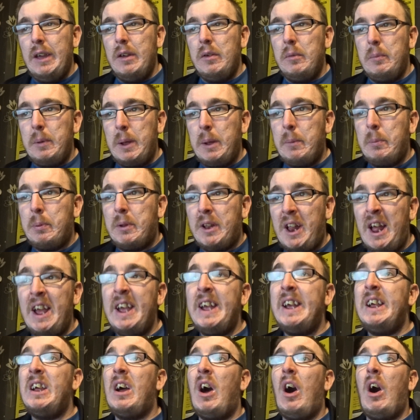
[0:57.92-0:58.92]
Be
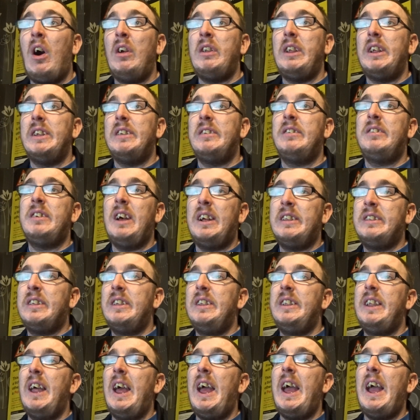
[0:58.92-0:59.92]
playing on
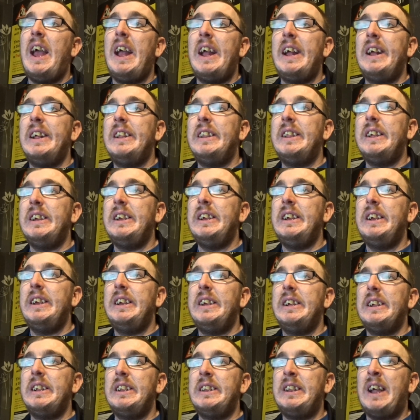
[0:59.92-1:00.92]
Saturday
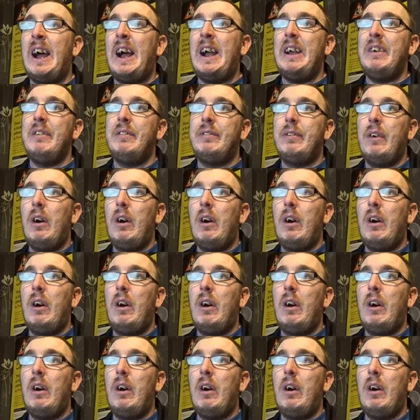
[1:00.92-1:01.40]
the 9th